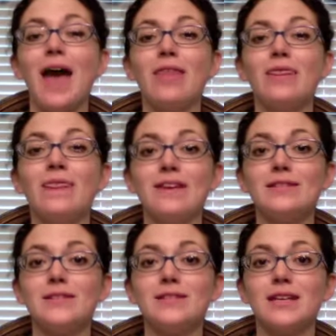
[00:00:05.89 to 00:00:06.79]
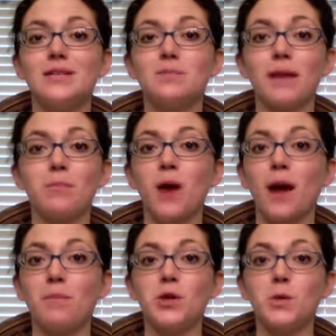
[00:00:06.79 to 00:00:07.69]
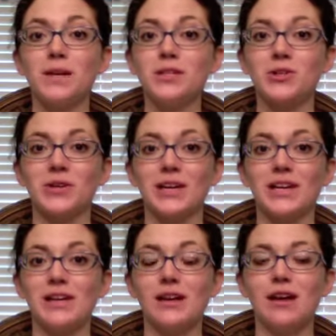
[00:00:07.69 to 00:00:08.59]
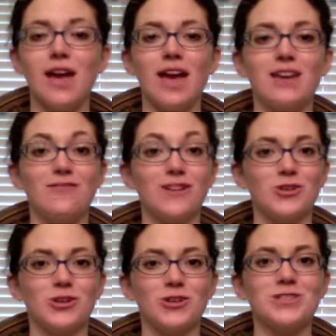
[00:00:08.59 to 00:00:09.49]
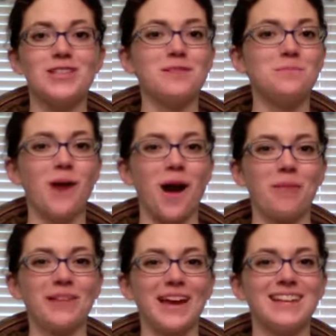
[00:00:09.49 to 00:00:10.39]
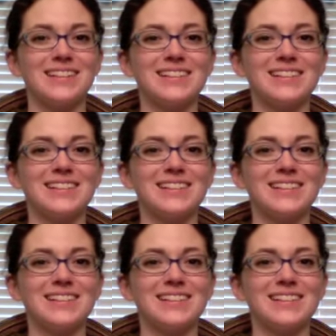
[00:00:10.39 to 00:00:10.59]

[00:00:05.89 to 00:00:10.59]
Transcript: and this is my Propumentary Adventures in Propland.